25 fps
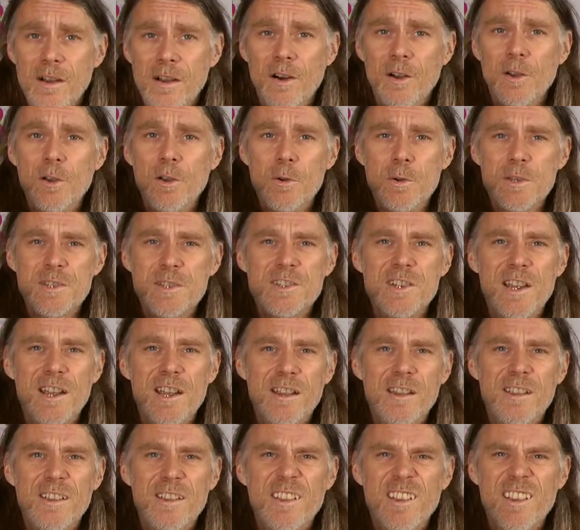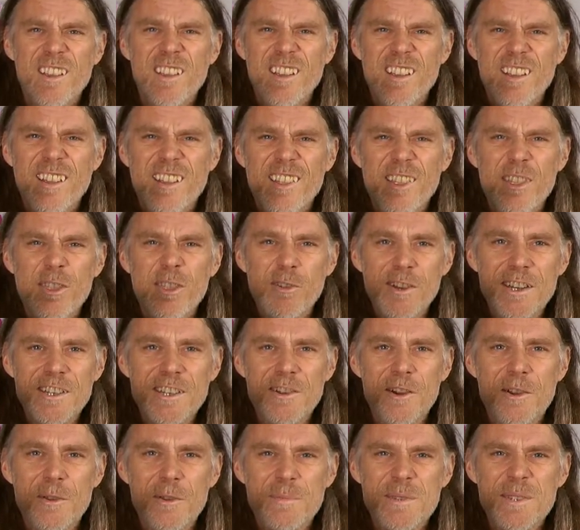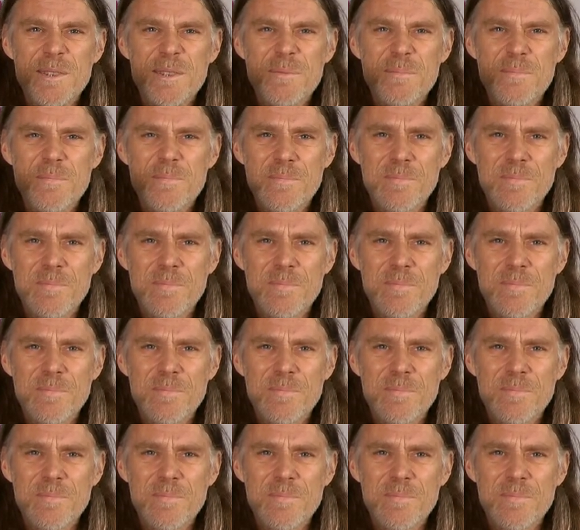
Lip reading: I always check three times.